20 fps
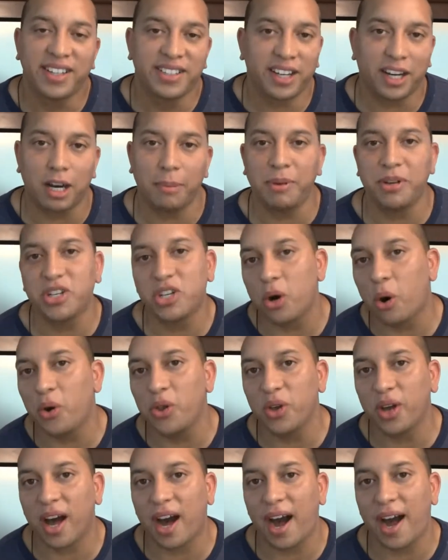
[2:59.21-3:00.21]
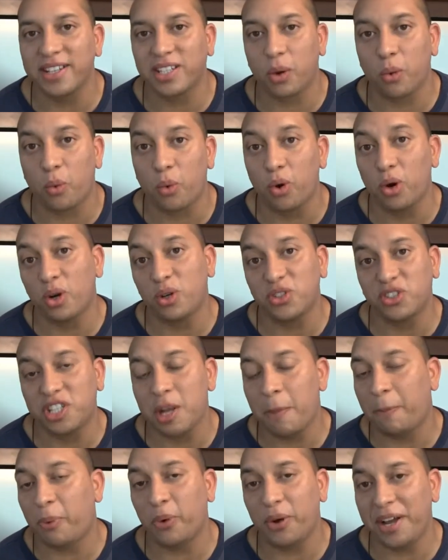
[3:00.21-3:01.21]
So I'm going to be showing you guys a real
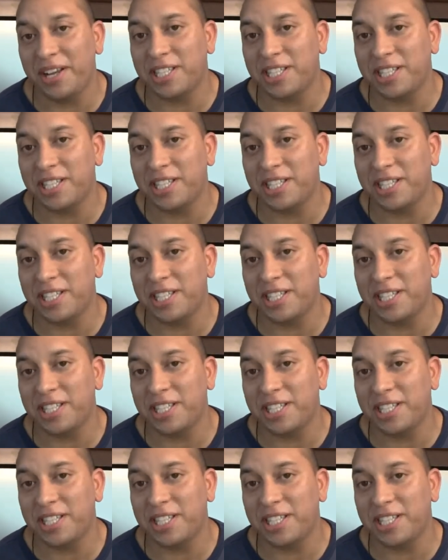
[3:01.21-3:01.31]
simple,